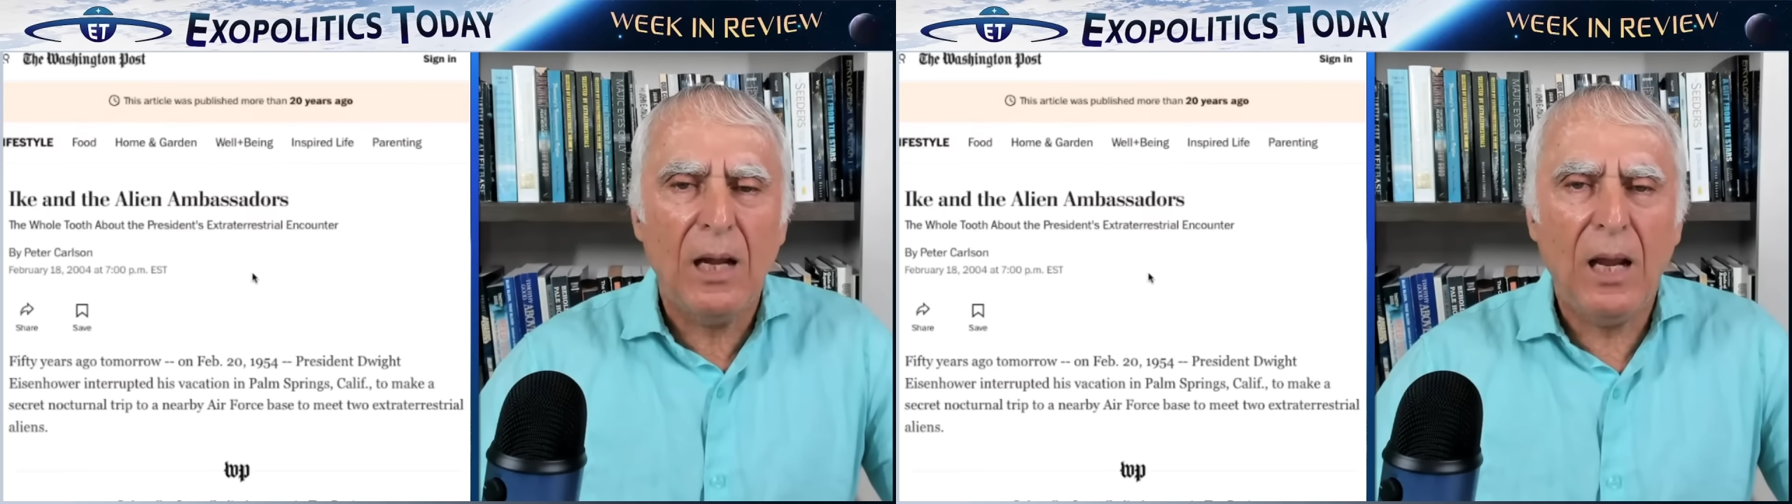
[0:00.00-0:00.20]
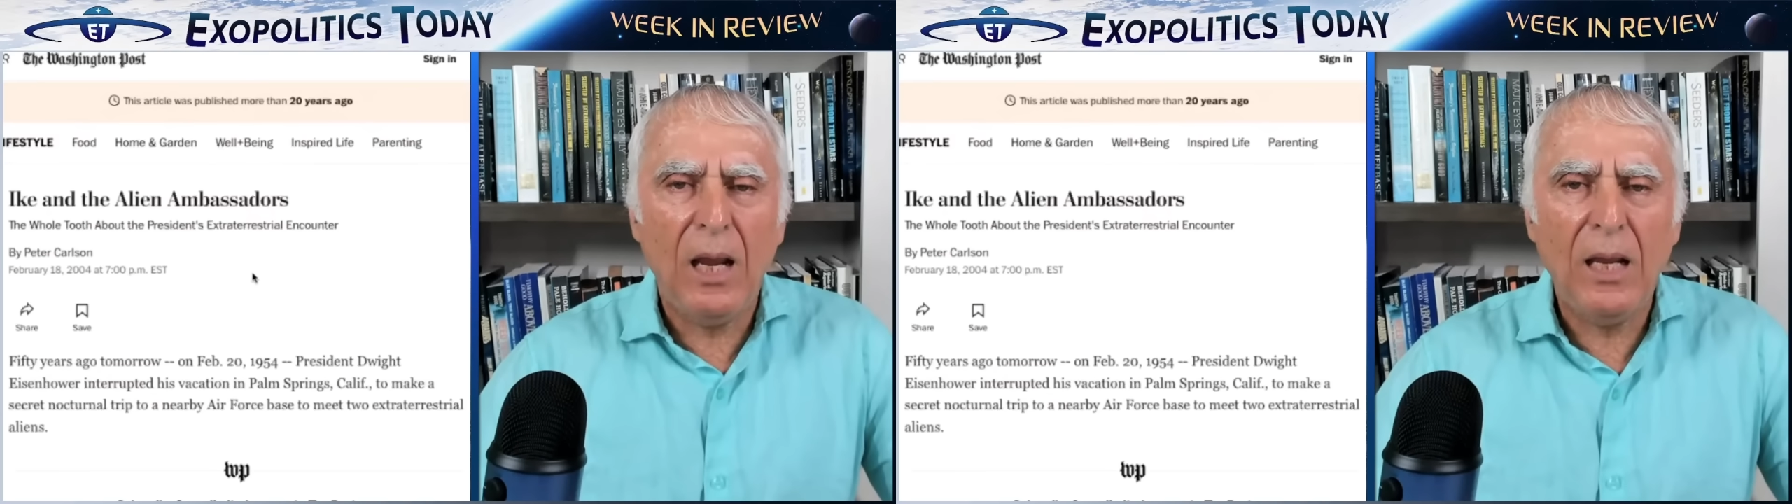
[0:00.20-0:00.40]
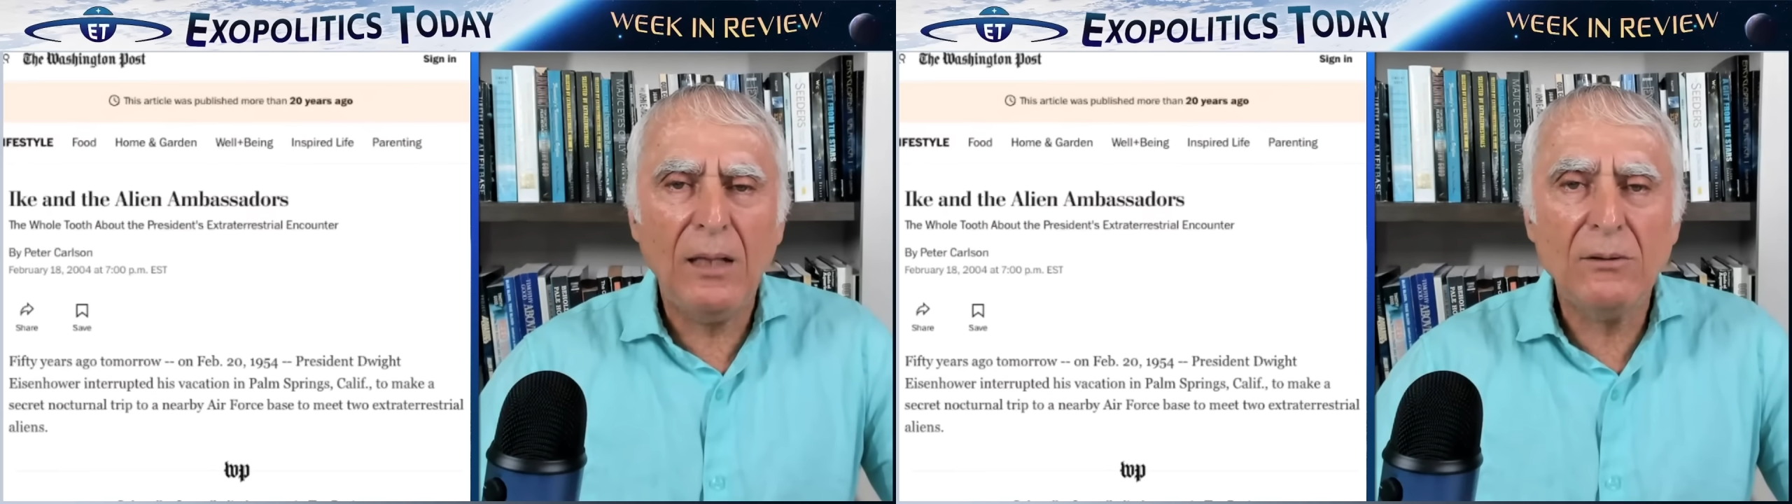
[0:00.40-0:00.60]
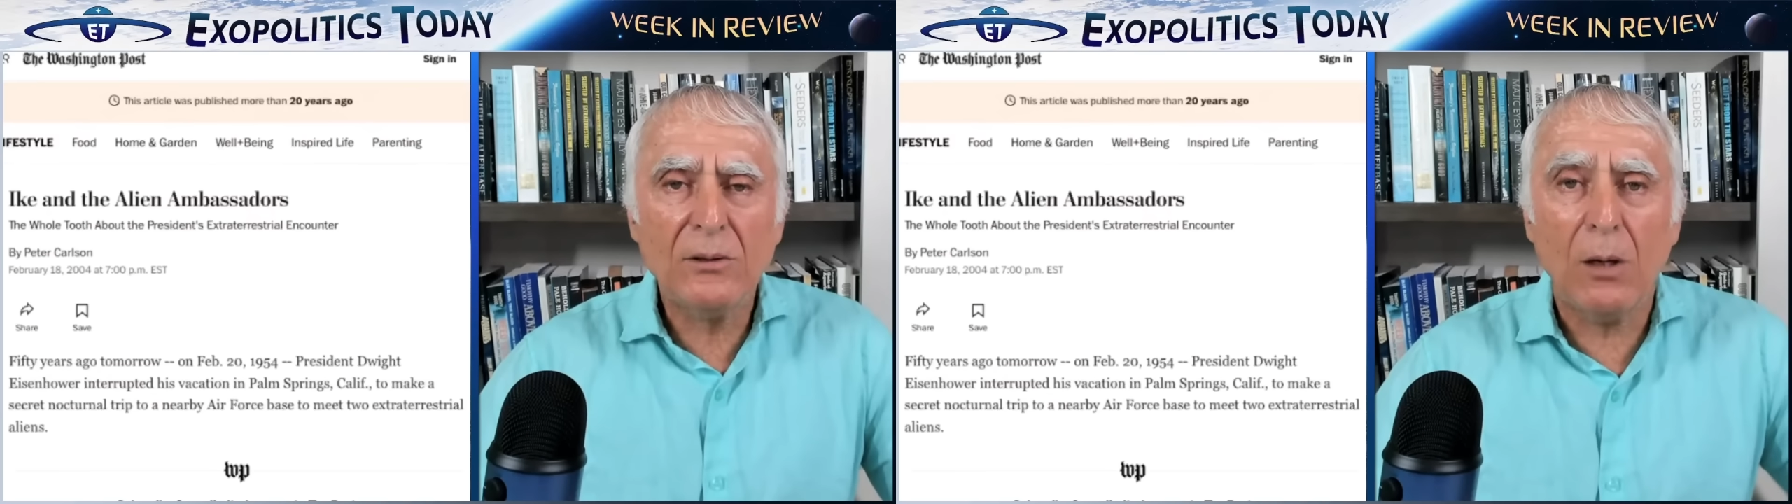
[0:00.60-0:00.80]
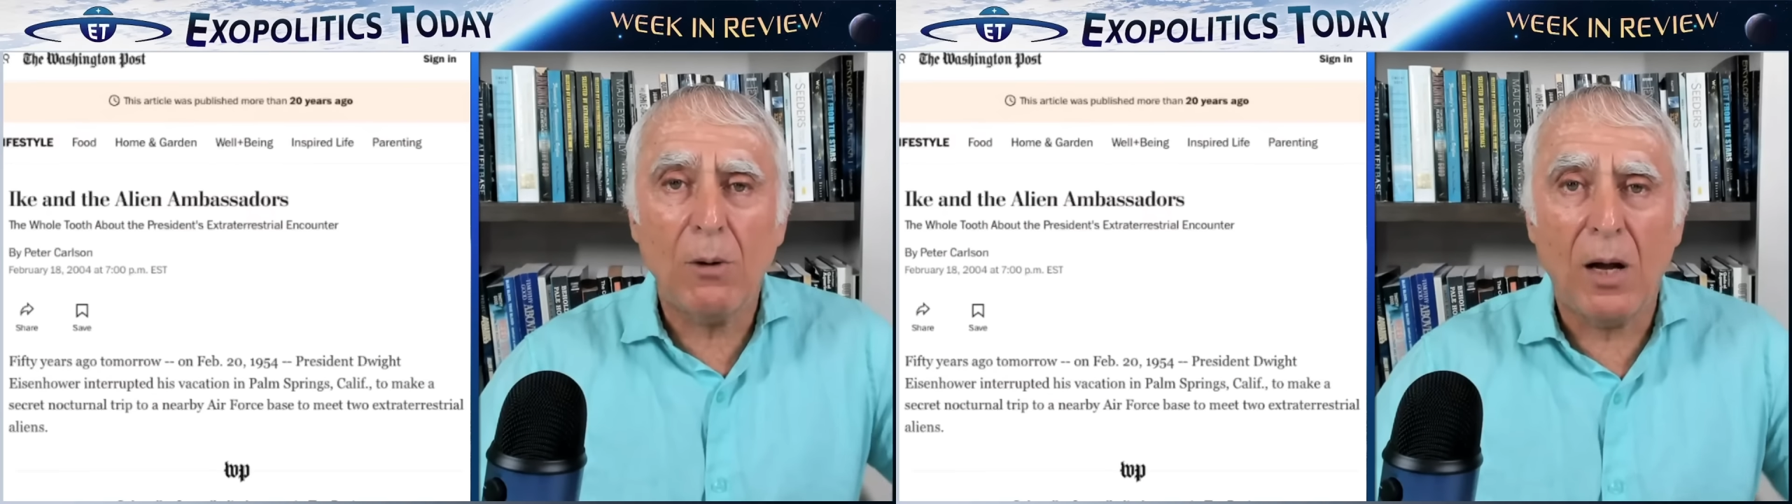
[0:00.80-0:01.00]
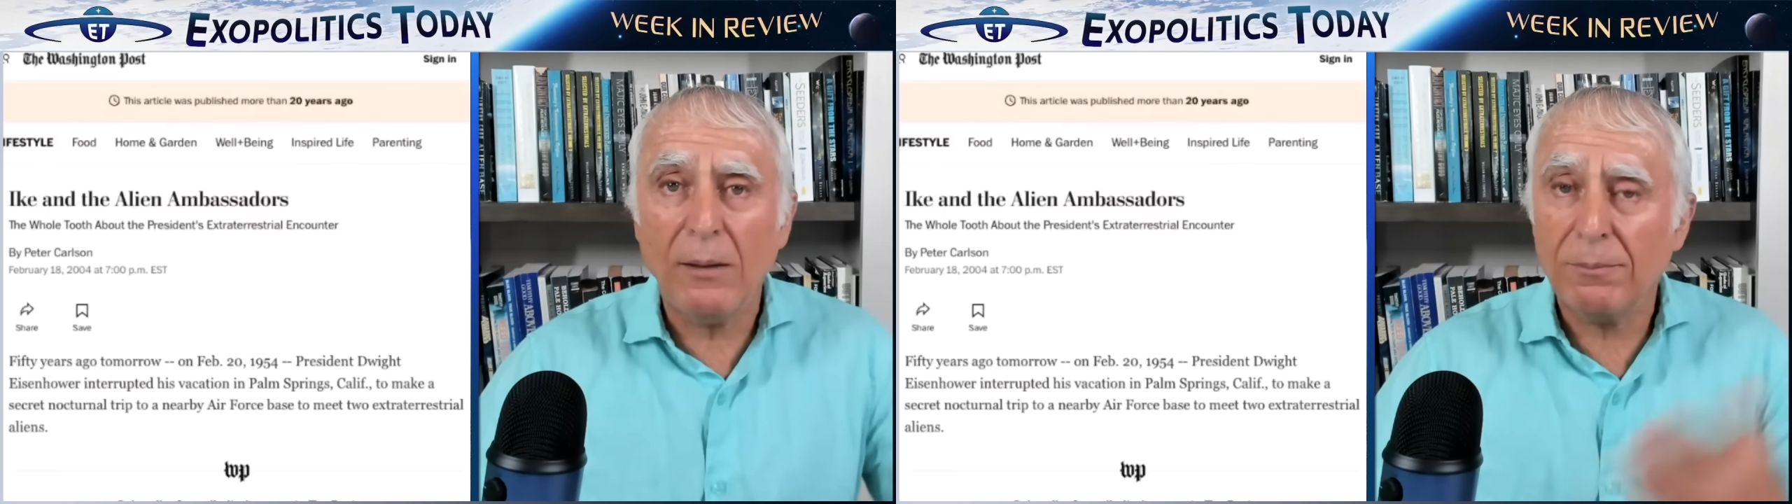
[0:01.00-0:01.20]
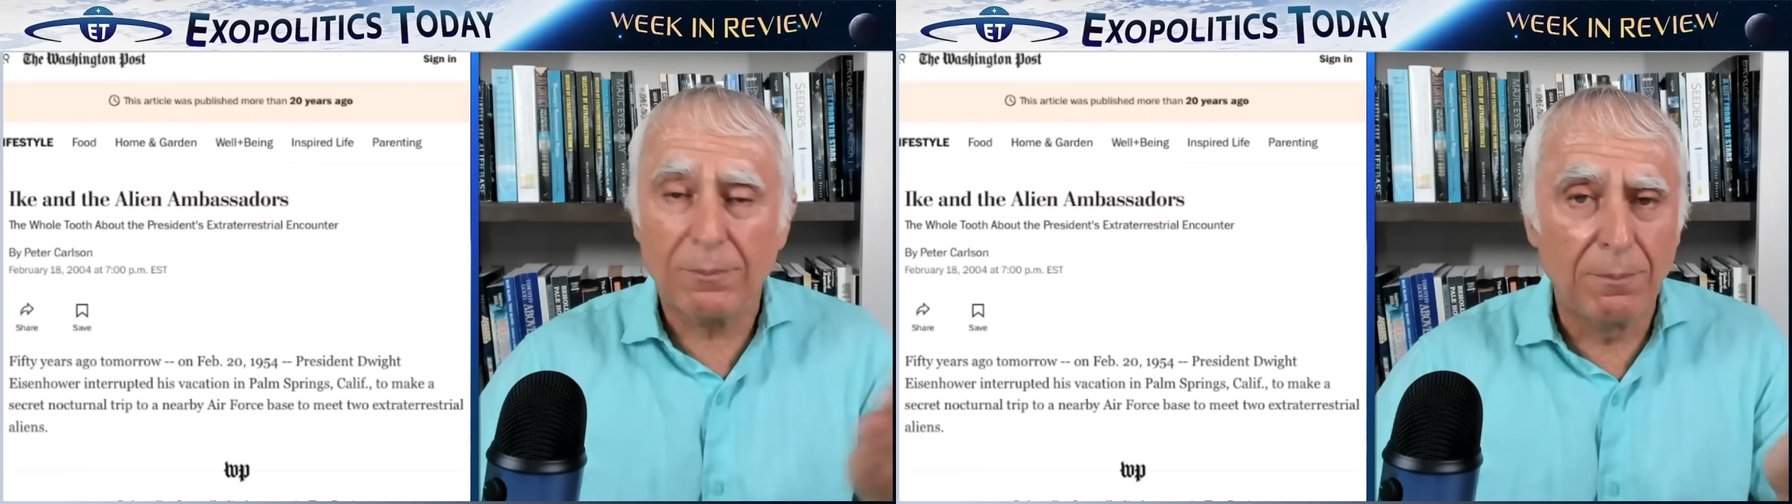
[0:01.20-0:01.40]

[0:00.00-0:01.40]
And so I